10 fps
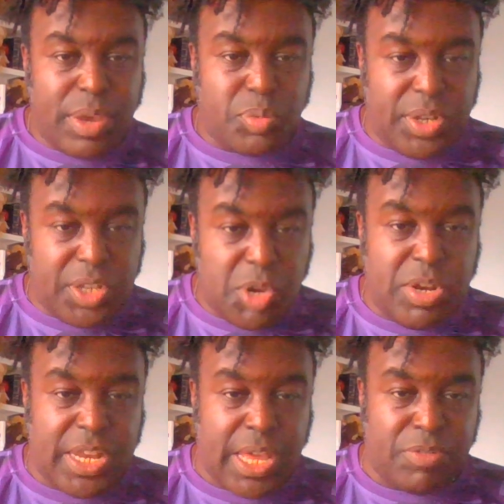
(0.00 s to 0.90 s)
we do
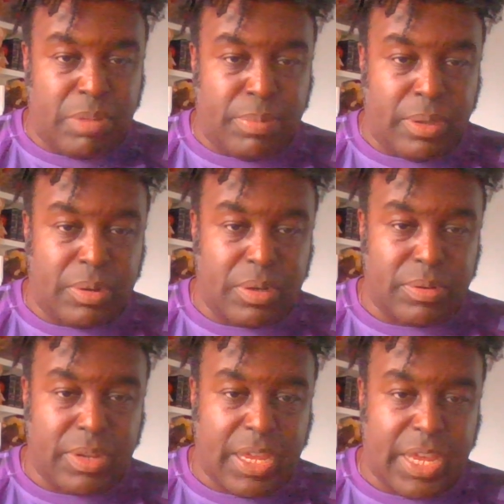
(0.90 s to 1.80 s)
need that rebuild.
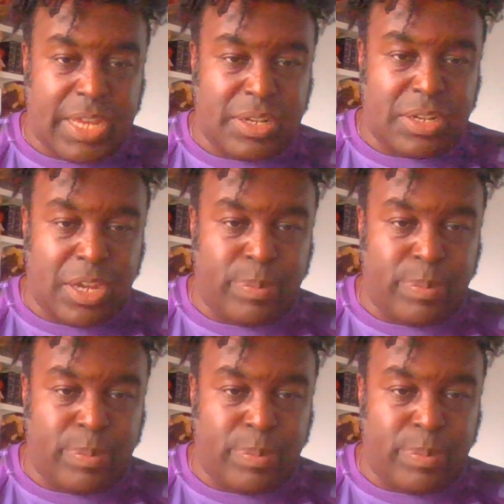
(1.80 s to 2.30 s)
And